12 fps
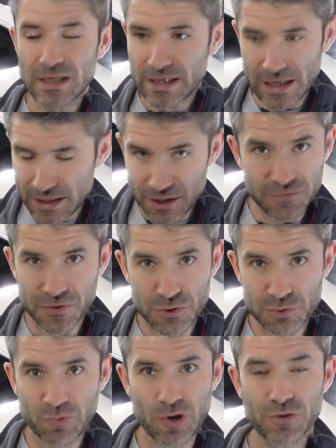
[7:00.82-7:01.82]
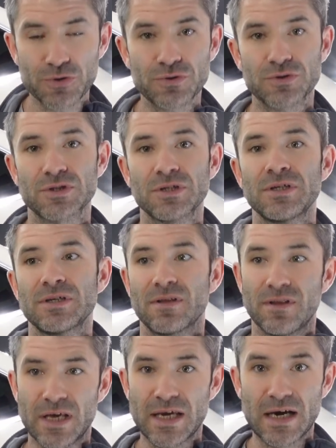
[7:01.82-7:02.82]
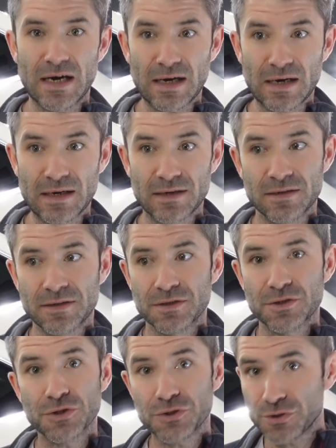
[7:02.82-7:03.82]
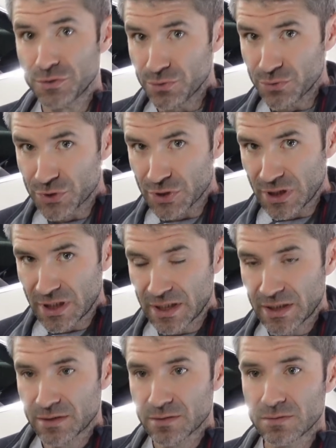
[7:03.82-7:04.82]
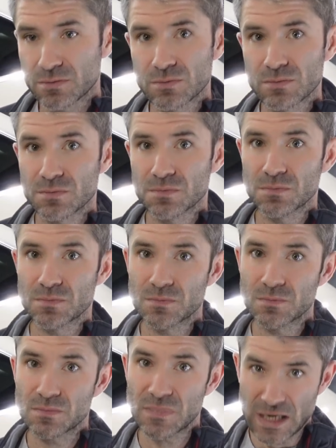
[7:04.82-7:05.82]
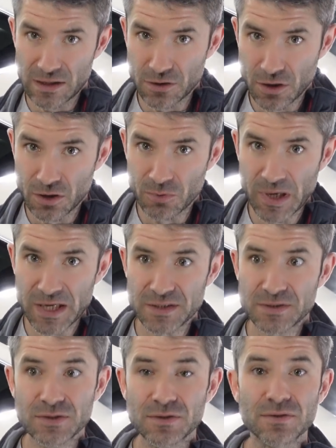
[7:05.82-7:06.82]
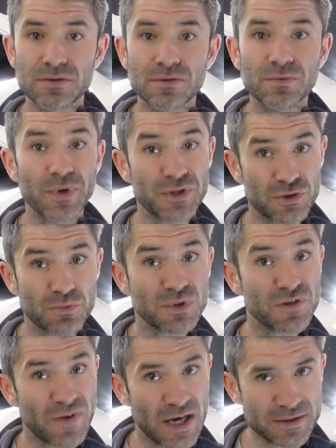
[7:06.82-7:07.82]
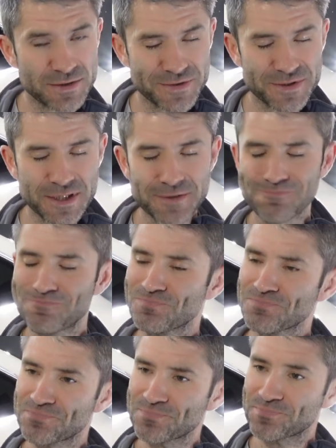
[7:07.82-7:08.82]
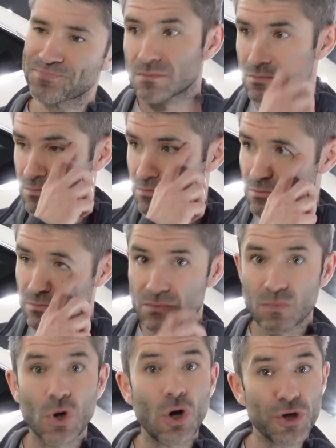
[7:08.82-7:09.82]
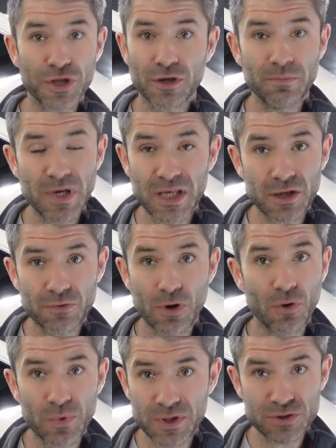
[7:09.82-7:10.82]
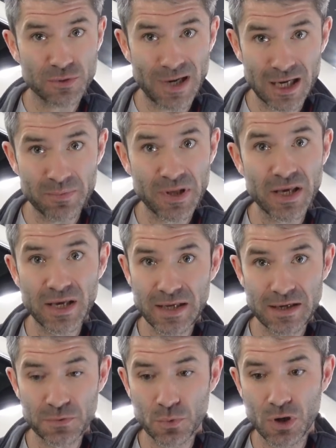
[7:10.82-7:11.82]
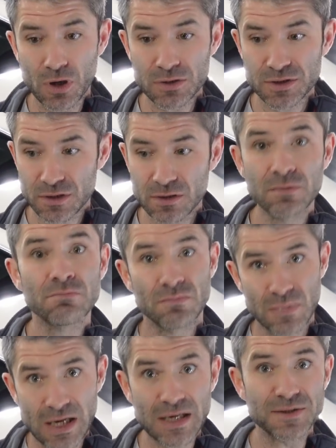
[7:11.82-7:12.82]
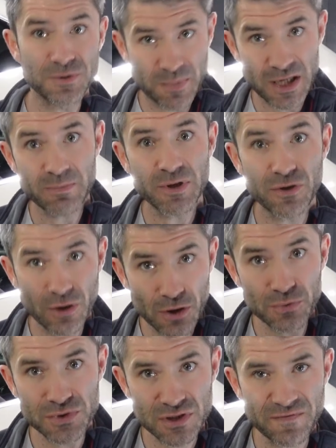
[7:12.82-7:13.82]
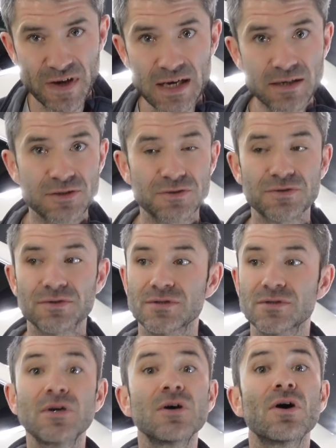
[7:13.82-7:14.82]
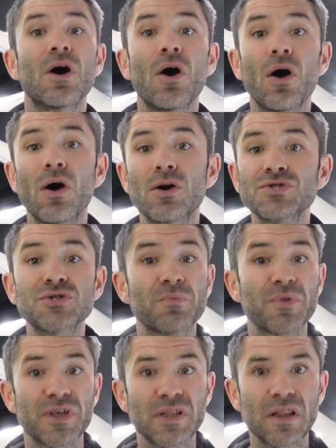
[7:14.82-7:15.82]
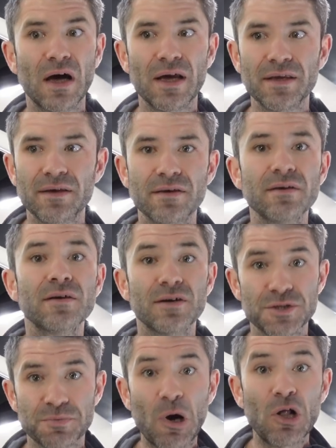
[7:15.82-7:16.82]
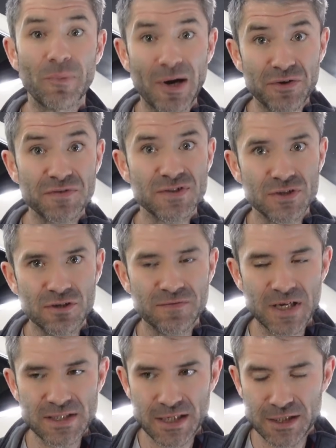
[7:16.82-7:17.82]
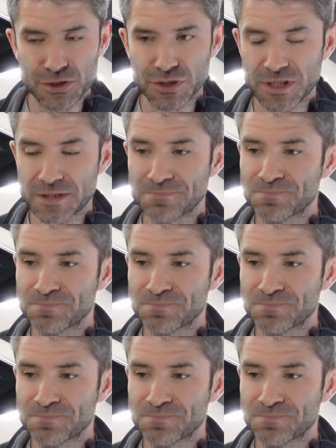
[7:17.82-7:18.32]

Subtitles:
any of those products, they are usually alcohol based with some surfactants in, or you can make your own with some IPA and water and maybe your own surfactants, or something like a small amount of Surfex HD.